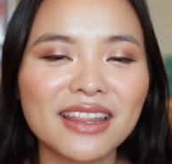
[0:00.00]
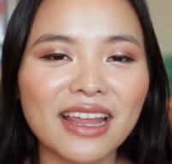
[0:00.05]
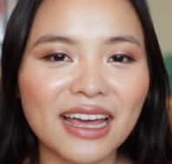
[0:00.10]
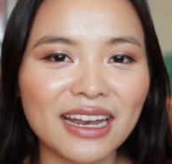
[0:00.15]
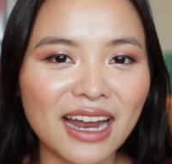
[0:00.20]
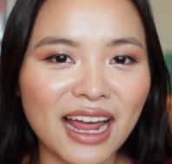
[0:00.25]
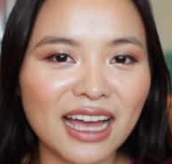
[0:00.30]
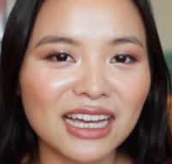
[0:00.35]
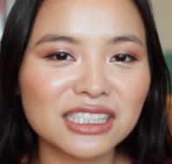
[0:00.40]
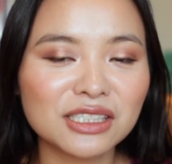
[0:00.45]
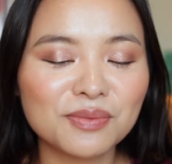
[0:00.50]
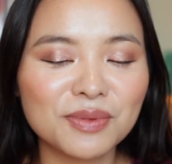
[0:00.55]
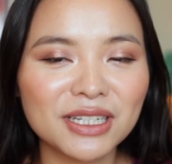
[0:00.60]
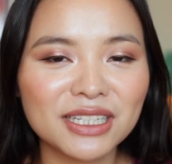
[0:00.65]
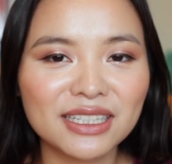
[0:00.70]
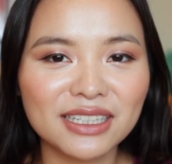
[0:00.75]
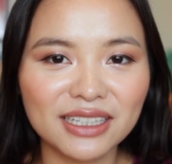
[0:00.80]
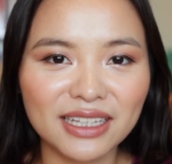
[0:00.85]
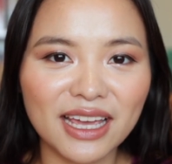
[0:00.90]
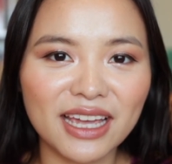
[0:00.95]
That has
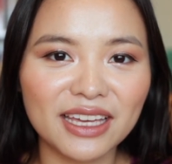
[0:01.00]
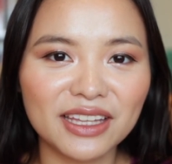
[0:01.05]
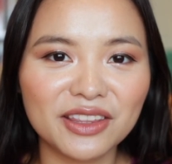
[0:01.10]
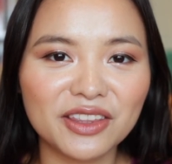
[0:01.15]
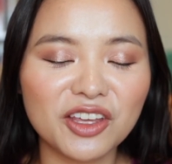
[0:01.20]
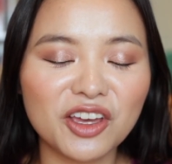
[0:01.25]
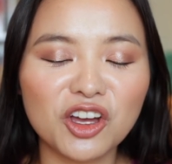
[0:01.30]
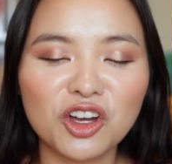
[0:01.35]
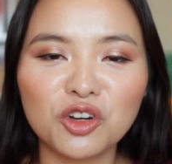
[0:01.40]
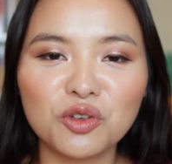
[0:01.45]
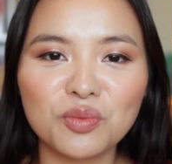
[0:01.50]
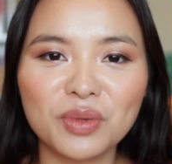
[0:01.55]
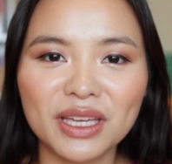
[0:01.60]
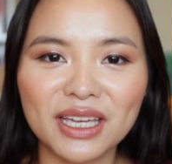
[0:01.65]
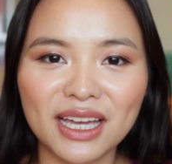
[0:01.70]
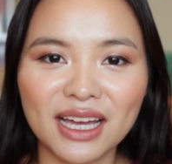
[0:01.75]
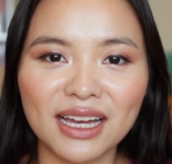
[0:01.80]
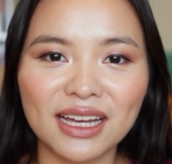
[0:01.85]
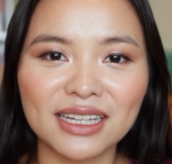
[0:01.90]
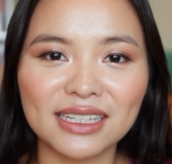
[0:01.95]
been delayed though
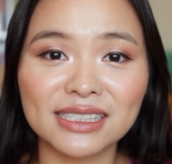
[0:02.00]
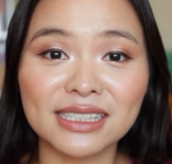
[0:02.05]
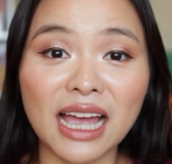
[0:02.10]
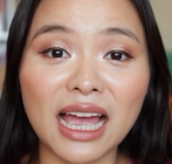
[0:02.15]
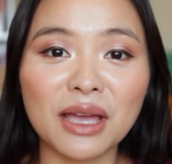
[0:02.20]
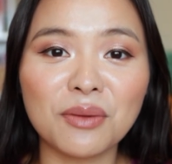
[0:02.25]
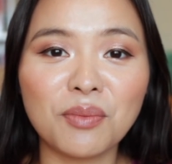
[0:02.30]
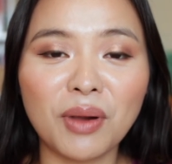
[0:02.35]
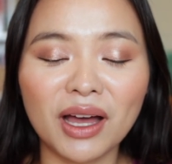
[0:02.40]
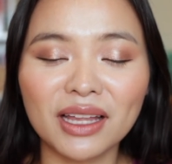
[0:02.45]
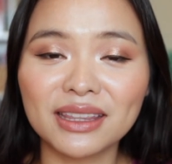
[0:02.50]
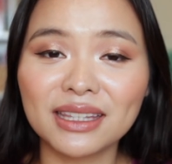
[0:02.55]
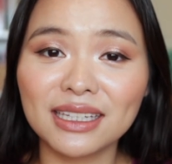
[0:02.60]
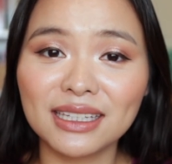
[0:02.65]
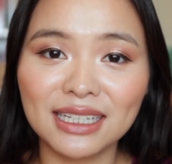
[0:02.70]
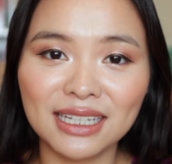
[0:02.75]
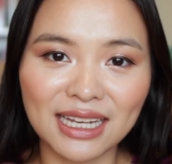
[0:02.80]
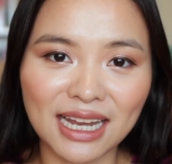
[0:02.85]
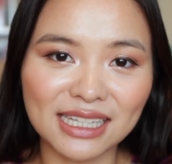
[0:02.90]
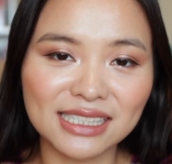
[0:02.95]
because I bought
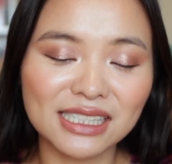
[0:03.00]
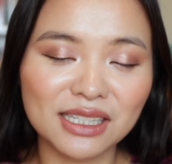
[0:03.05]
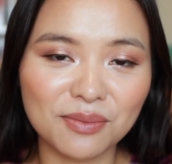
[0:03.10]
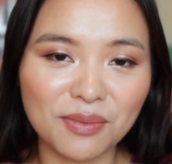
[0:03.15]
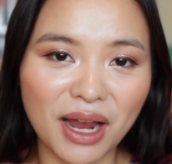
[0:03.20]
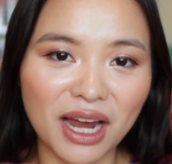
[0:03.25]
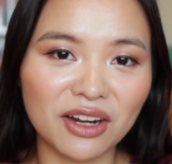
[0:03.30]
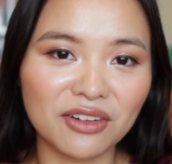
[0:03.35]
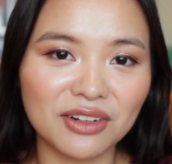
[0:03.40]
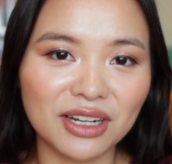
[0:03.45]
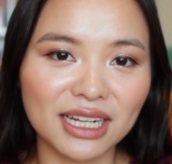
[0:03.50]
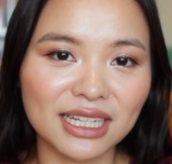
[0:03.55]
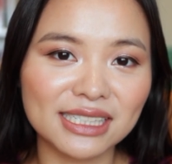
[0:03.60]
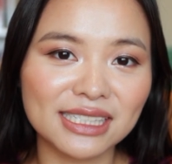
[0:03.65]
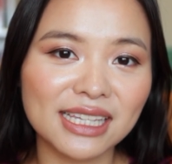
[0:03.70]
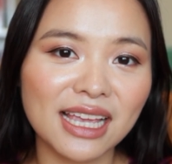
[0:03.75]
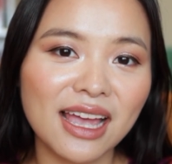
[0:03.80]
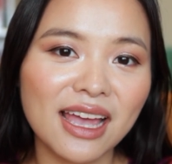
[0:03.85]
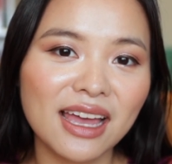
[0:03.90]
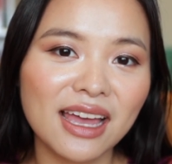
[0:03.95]
the Danessa Myricks